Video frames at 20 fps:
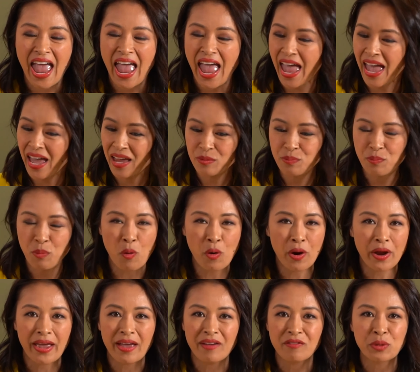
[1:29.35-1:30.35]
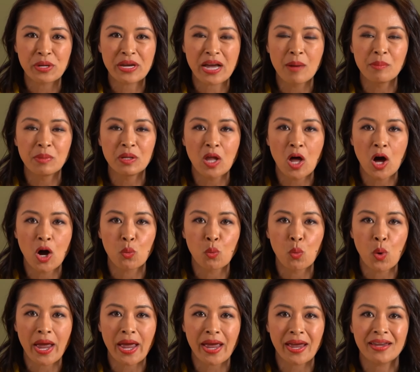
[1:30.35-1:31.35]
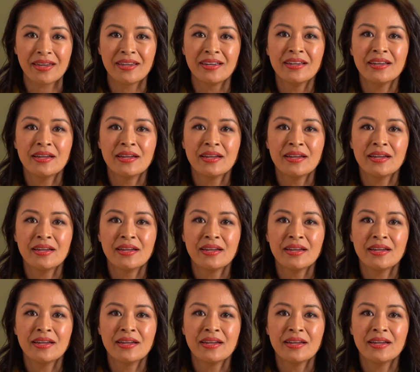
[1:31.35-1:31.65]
And boy, have we come a long way.